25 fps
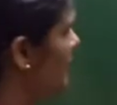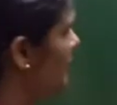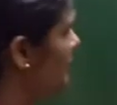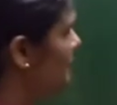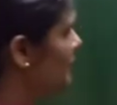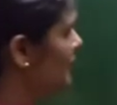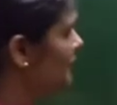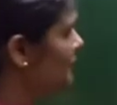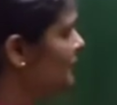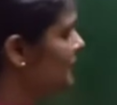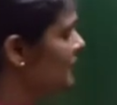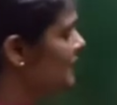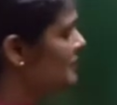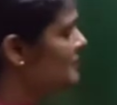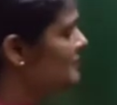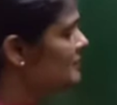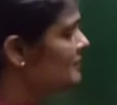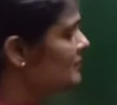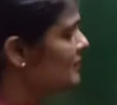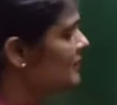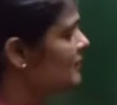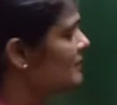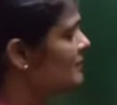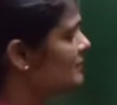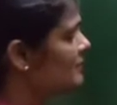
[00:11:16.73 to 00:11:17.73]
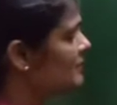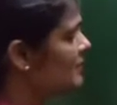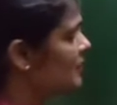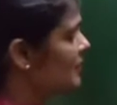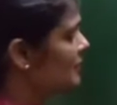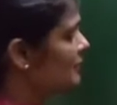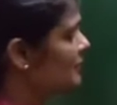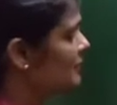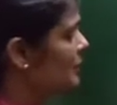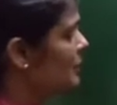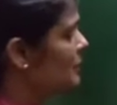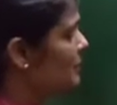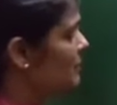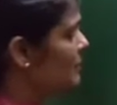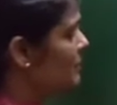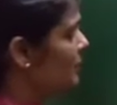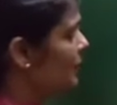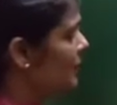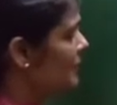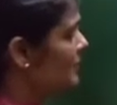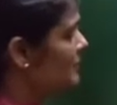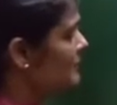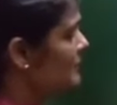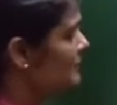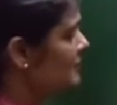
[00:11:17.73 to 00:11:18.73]
the tense is the
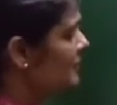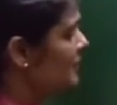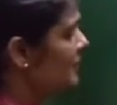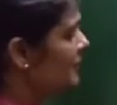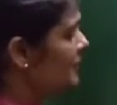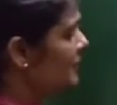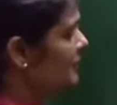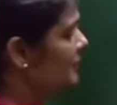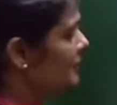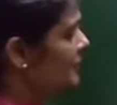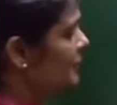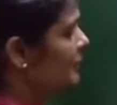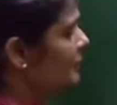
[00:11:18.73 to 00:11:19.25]
present